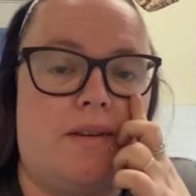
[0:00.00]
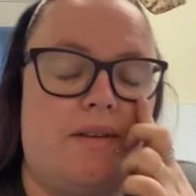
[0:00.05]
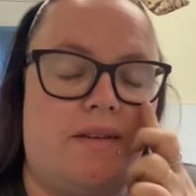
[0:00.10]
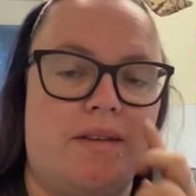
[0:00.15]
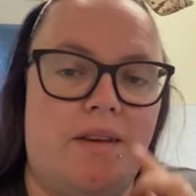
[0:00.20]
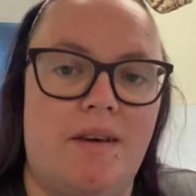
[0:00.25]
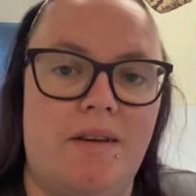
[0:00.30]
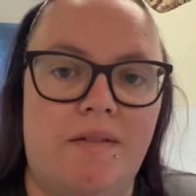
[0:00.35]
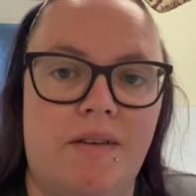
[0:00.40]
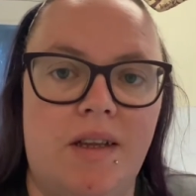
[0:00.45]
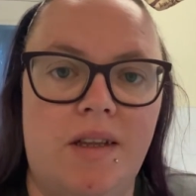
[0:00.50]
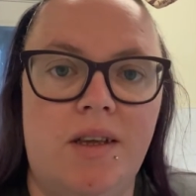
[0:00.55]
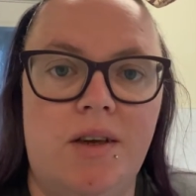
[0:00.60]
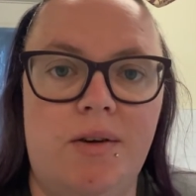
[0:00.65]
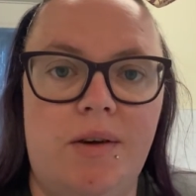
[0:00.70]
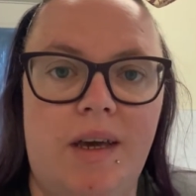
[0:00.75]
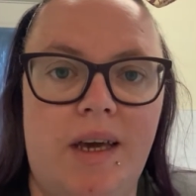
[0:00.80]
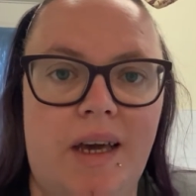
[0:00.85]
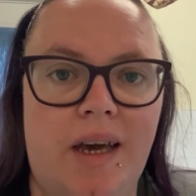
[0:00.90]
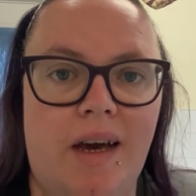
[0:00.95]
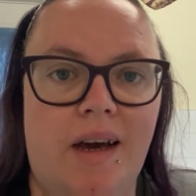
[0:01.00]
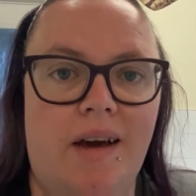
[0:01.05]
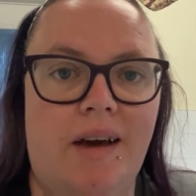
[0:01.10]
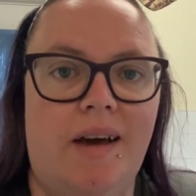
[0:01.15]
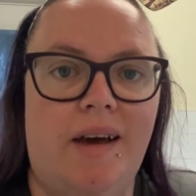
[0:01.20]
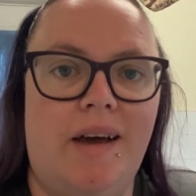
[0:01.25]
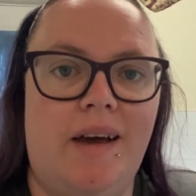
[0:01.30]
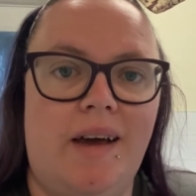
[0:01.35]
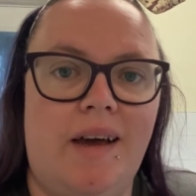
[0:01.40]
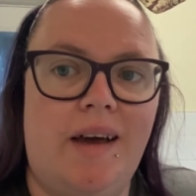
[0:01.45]
So if you're new here,
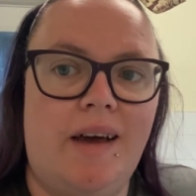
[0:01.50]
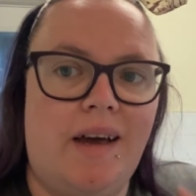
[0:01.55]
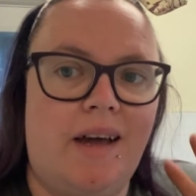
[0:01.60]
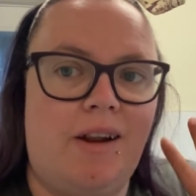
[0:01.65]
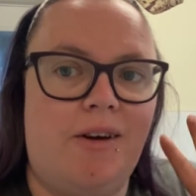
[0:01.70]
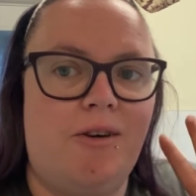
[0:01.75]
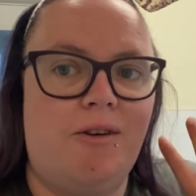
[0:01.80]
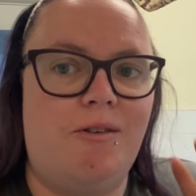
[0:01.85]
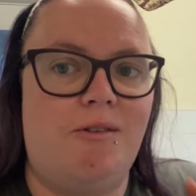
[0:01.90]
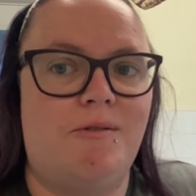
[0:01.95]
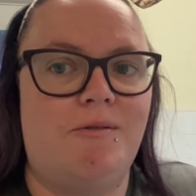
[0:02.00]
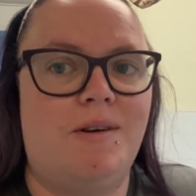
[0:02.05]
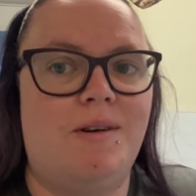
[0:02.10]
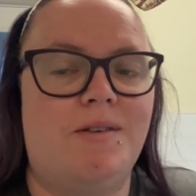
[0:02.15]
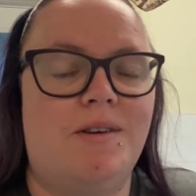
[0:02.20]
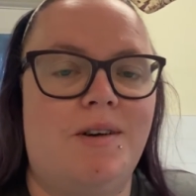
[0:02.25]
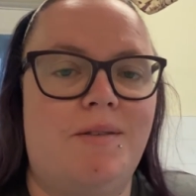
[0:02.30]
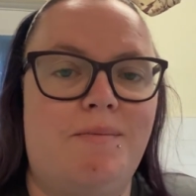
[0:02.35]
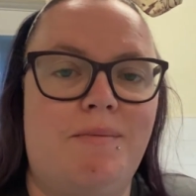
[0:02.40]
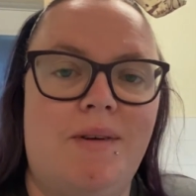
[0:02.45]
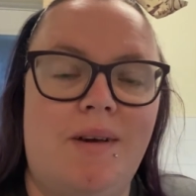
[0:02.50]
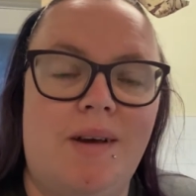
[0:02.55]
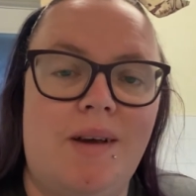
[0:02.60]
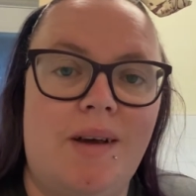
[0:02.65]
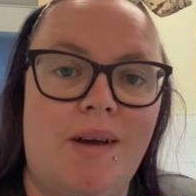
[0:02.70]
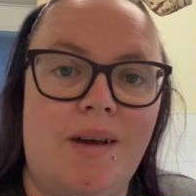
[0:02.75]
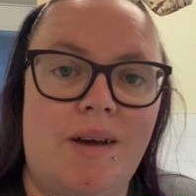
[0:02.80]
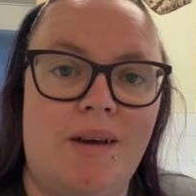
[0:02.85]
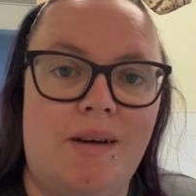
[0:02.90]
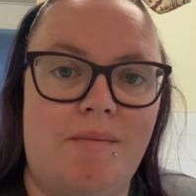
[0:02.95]
hello and welcome.
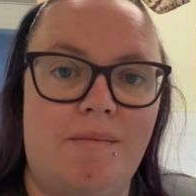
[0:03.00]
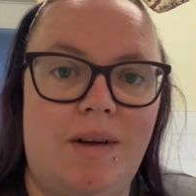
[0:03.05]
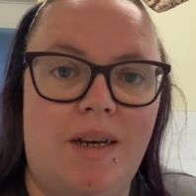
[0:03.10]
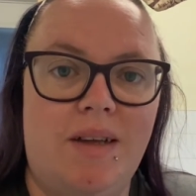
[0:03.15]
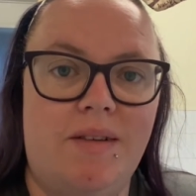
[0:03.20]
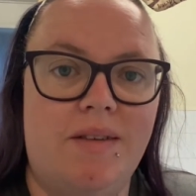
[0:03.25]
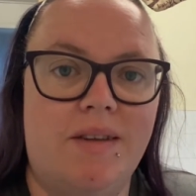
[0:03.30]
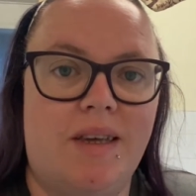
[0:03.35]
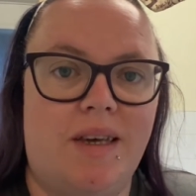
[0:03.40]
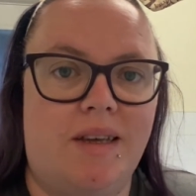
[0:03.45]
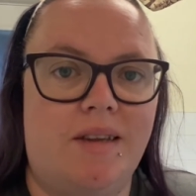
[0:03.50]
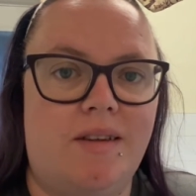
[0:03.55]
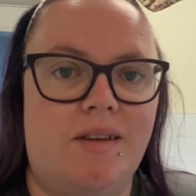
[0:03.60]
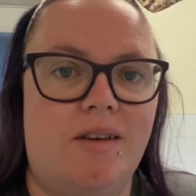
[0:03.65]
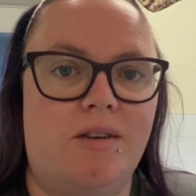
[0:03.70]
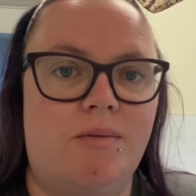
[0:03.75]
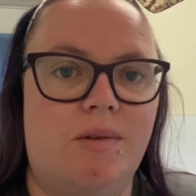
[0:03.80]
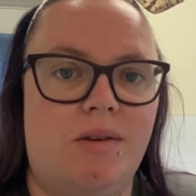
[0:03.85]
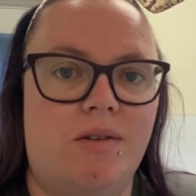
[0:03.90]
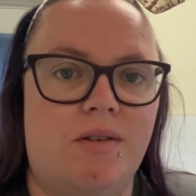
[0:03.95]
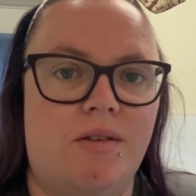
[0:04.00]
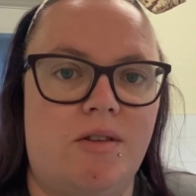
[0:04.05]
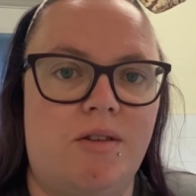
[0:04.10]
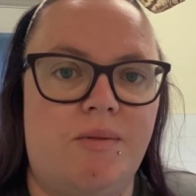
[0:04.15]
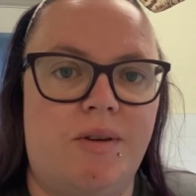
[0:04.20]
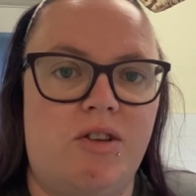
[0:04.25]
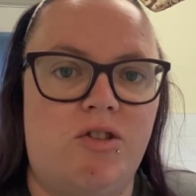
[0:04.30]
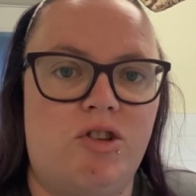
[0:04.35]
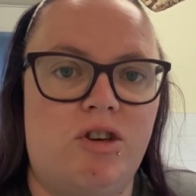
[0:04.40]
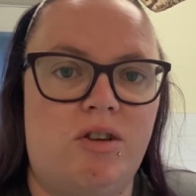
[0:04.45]
My name is Katie and welcome to
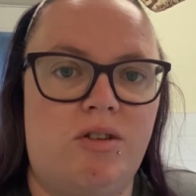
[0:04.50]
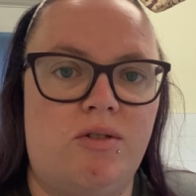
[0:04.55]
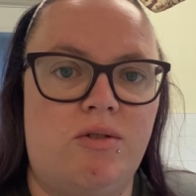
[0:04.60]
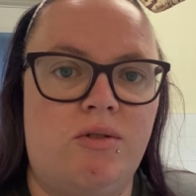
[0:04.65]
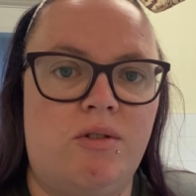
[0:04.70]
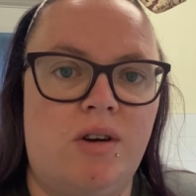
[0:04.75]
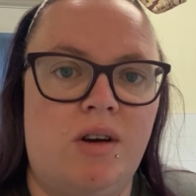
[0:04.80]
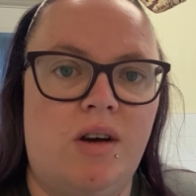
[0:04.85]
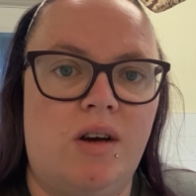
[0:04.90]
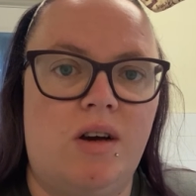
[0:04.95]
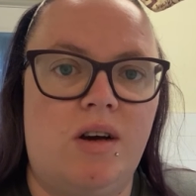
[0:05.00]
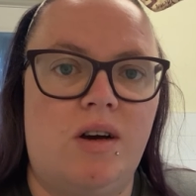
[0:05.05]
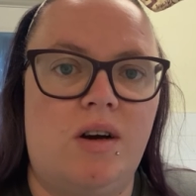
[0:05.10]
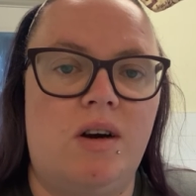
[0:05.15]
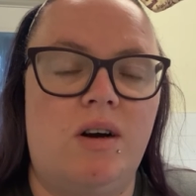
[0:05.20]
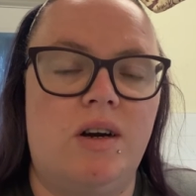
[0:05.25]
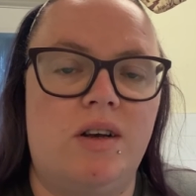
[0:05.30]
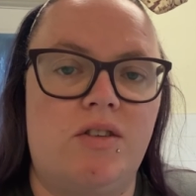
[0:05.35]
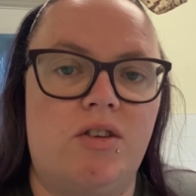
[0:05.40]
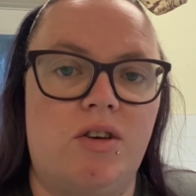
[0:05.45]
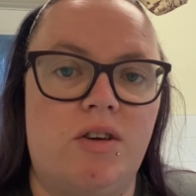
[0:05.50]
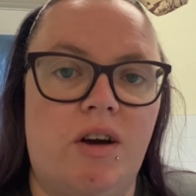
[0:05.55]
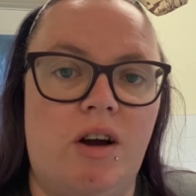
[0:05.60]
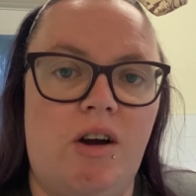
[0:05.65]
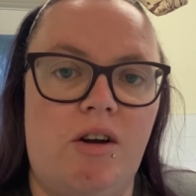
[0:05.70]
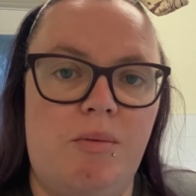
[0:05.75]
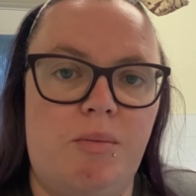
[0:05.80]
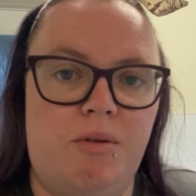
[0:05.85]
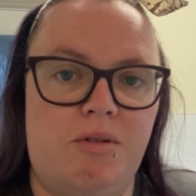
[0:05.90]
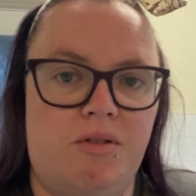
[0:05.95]
my channel. I do
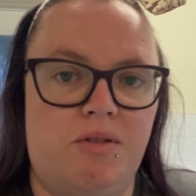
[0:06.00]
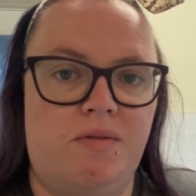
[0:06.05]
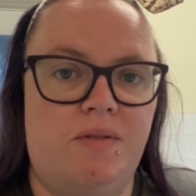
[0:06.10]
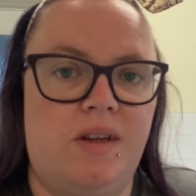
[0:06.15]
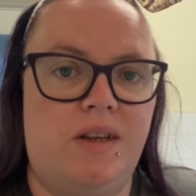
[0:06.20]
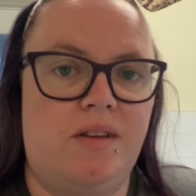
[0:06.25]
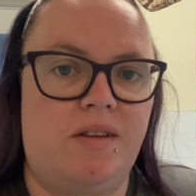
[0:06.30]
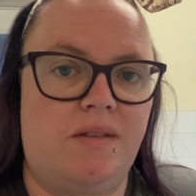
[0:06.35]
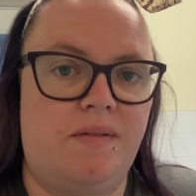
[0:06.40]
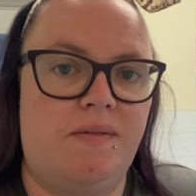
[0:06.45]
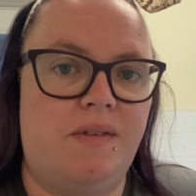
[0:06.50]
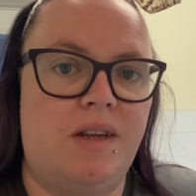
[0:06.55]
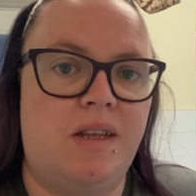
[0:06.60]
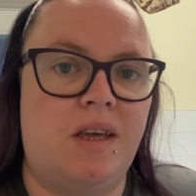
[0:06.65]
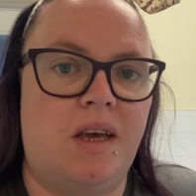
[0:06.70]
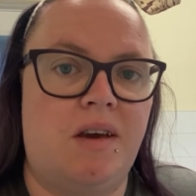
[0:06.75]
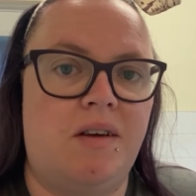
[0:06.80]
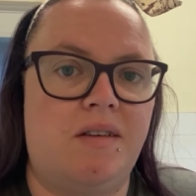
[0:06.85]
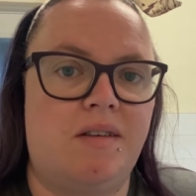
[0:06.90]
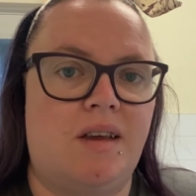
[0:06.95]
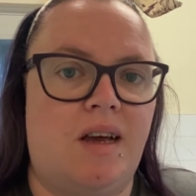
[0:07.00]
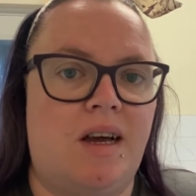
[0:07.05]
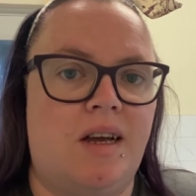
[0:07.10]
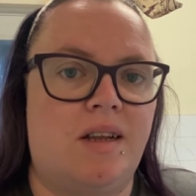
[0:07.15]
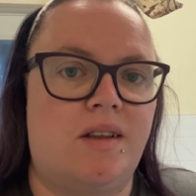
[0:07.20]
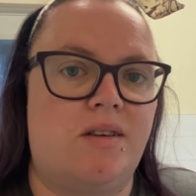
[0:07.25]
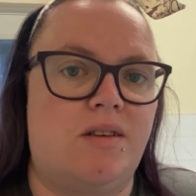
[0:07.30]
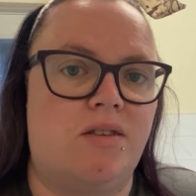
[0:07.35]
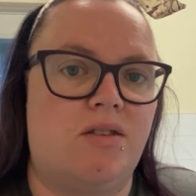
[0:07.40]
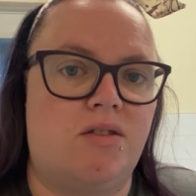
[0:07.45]
Harry Potter related videos
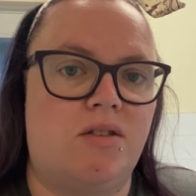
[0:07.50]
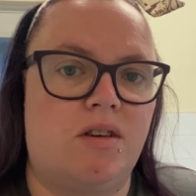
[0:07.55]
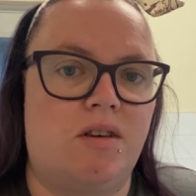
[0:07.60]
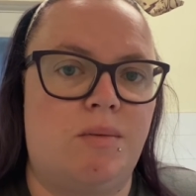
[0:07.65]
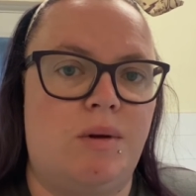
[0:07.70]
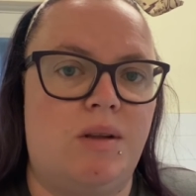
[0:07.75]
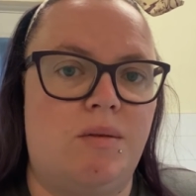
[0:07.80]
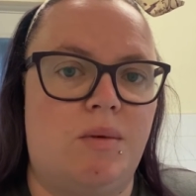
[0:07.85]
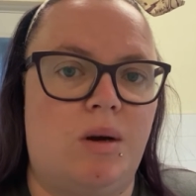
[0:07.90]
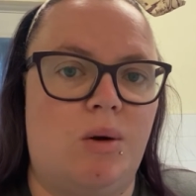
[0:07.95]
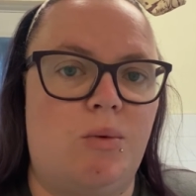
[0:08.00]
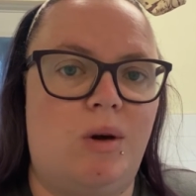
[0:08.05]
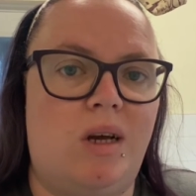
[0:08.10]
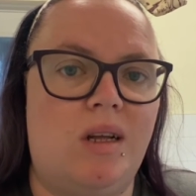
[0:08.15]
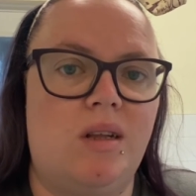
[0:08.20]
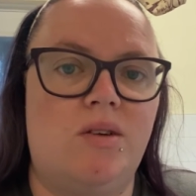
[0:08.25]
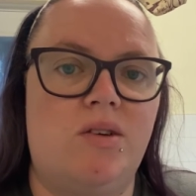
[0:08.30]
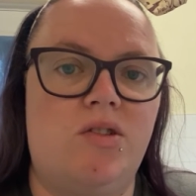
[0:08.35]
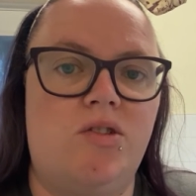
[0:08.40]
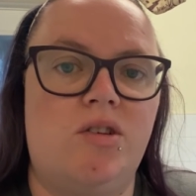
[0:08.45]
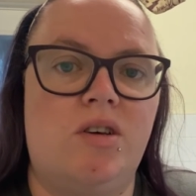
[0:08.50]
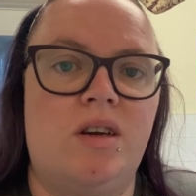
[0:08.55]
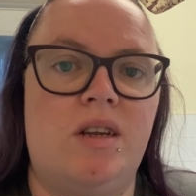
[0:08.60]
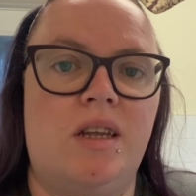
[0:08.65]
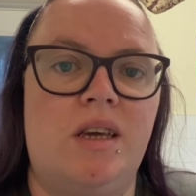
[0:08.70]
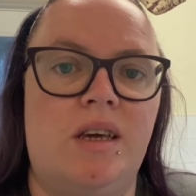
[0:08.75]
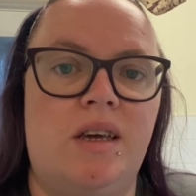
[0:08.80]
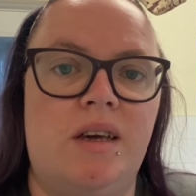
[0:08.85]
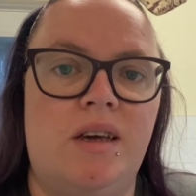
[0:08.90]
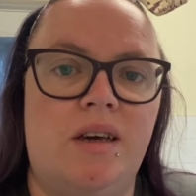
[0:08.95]
and I document my weight loss
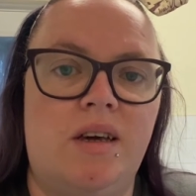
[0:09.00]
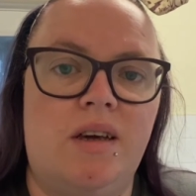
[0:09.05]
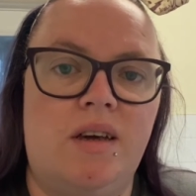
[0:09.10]
journey.